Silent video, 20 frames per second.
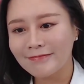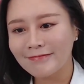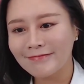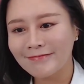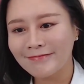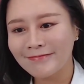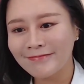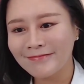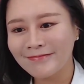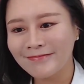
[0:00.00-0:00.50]

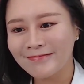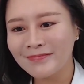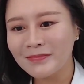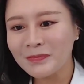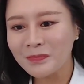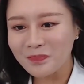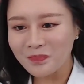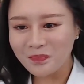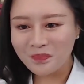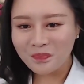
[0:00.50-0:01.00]

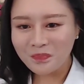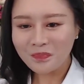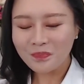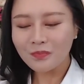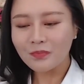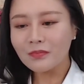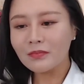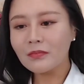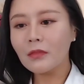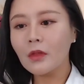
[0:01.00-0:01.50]
No,
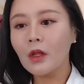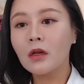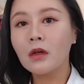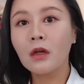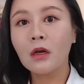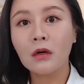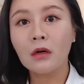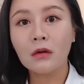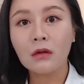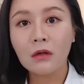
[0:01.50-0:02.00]

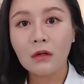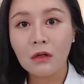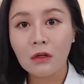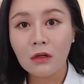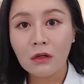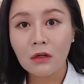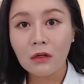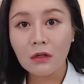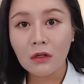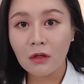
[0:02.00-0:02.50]

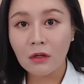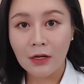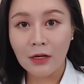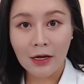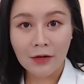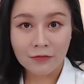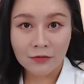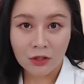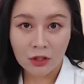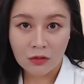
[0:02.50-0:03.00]
you don't
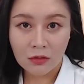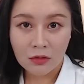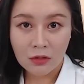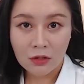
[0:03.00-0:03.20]
have to.